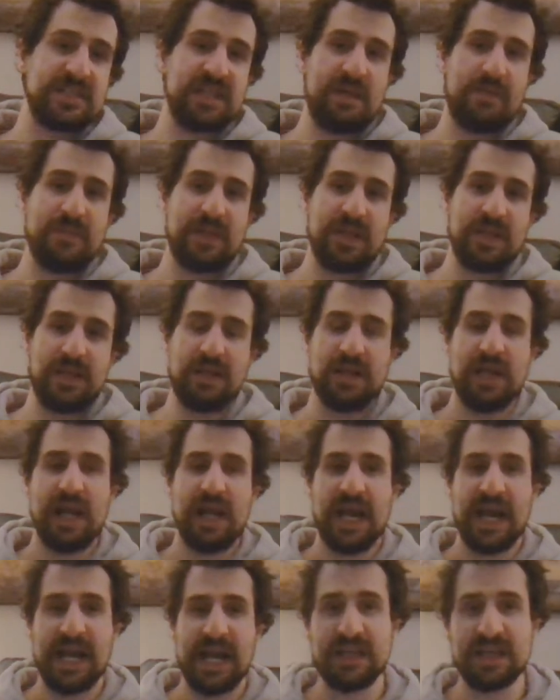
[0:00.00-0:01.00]
eliminated,
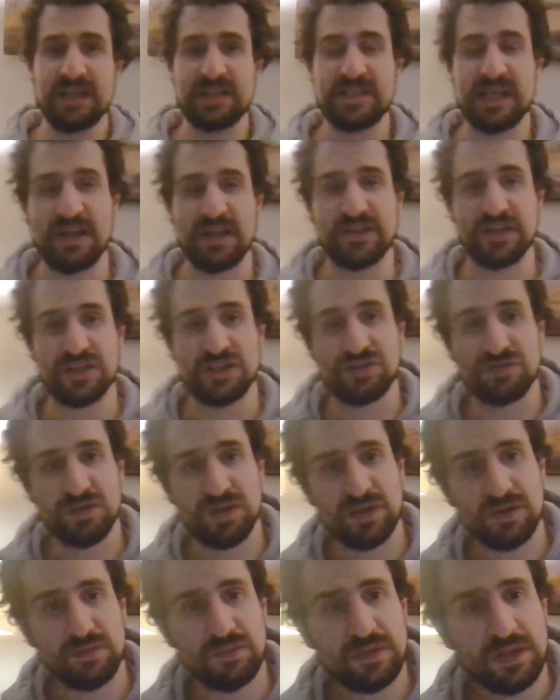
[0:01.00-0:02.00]
and then it's down to
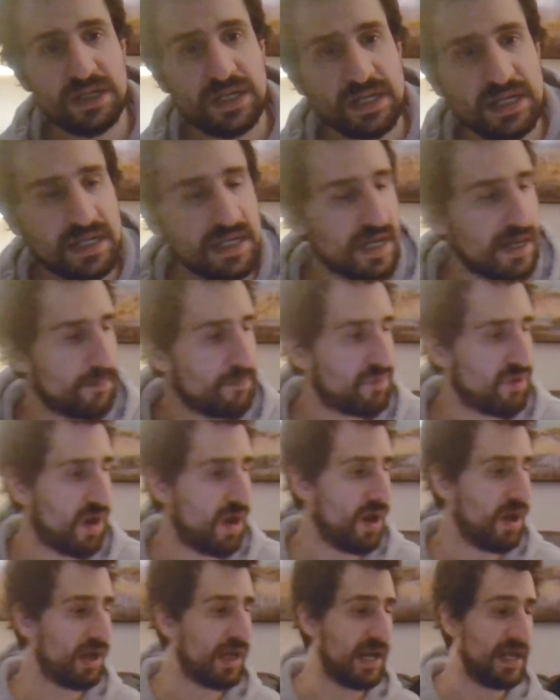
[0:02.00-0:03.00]
Drew and
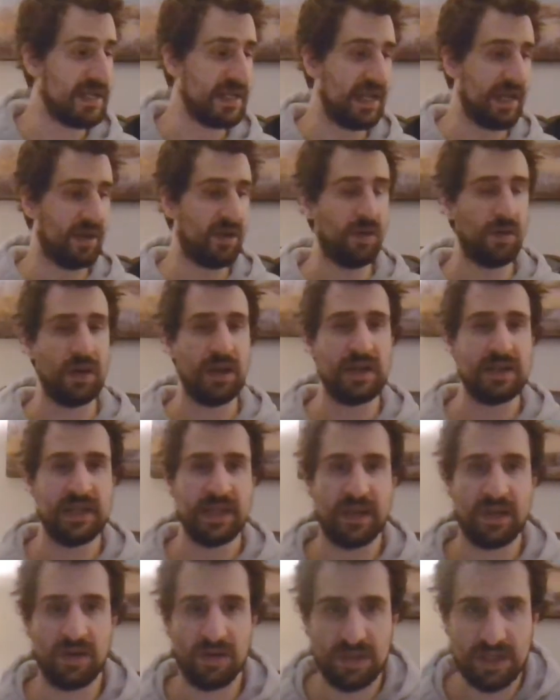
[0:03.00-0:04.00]
Brock, and they go
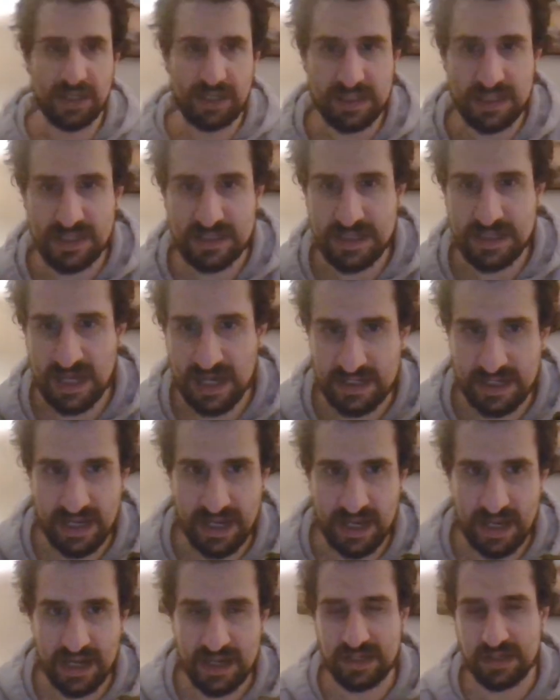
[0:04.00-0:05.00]
like this, head to
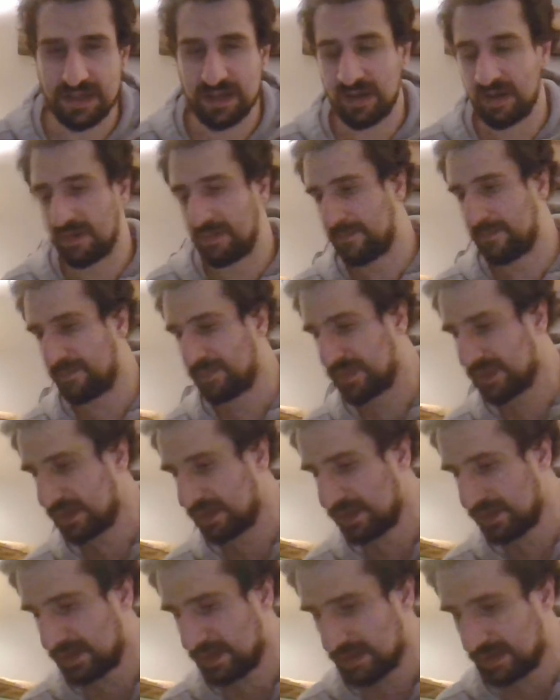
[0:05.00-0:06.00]
head,
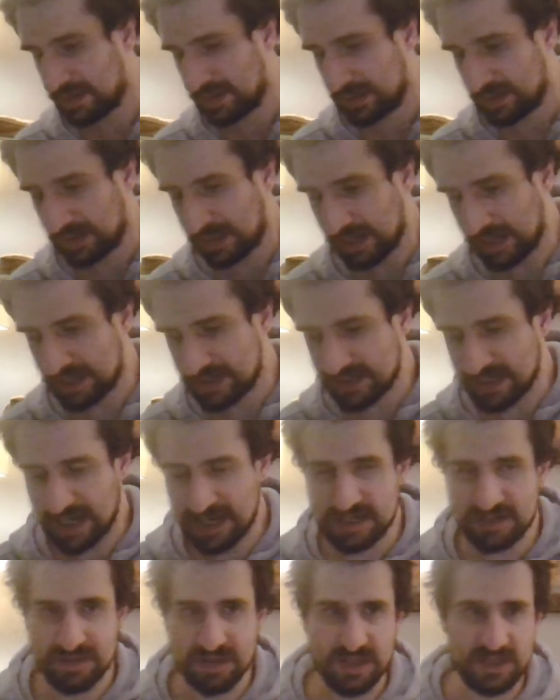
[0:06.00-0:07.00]
getting
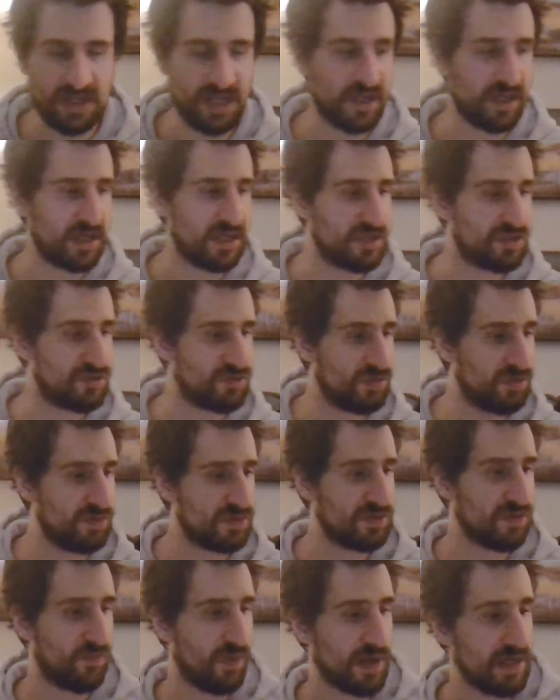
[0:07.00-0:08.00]
tense with each other because Drew
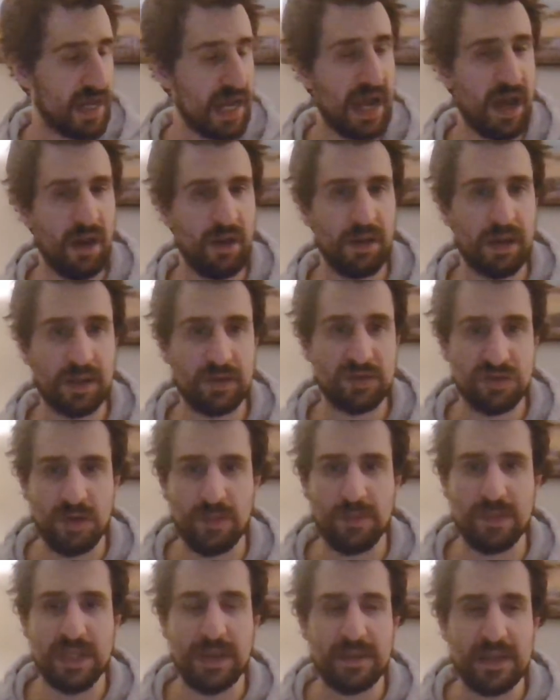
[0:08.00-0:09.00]
is the one that helped. Drew
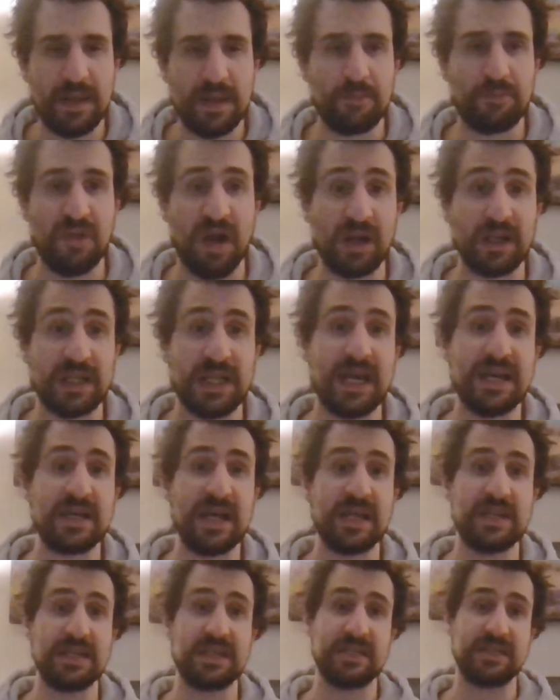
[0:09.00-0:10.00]
eliminated Brock
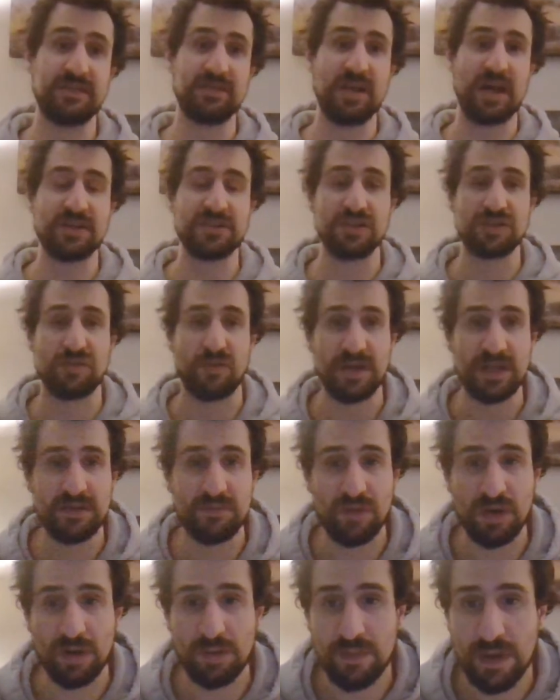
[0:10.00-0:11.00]
at the 2020
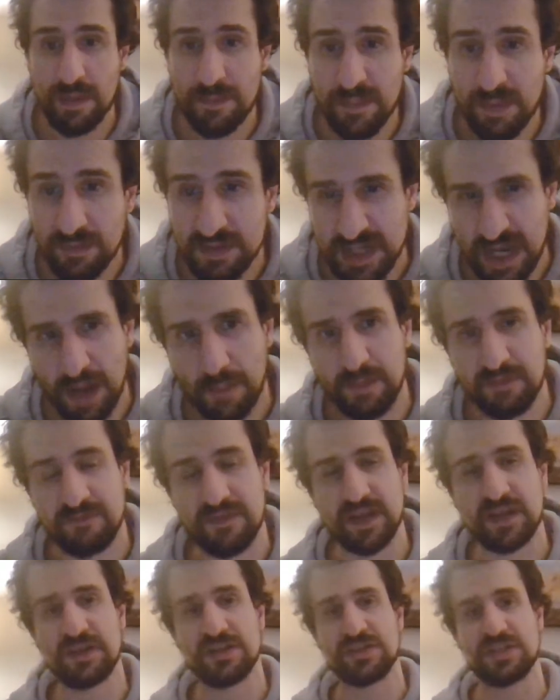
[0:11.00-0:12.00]
Royal Rumble with the help of
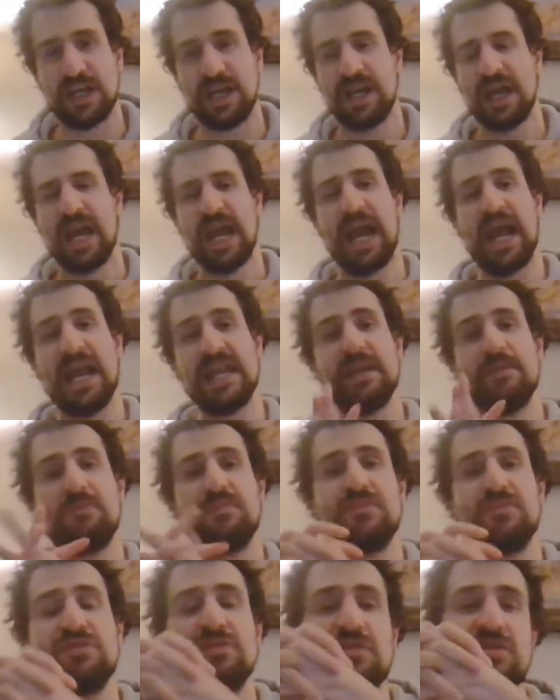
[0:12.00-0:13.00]
Ricochet, and
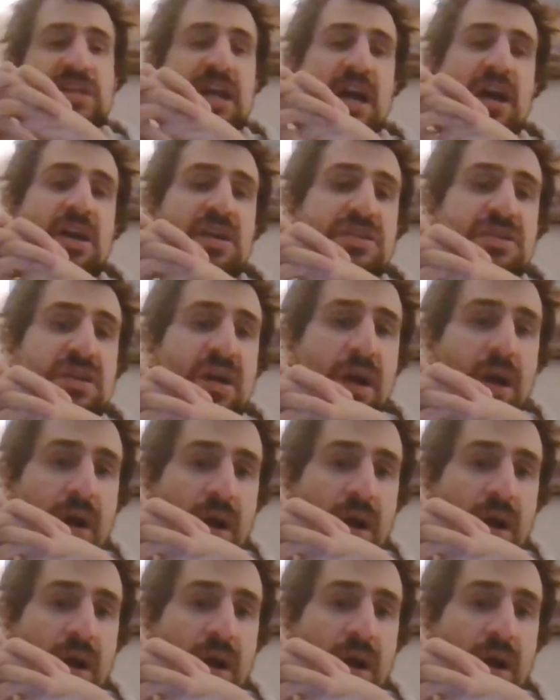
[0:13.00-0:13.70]
then Drew challenged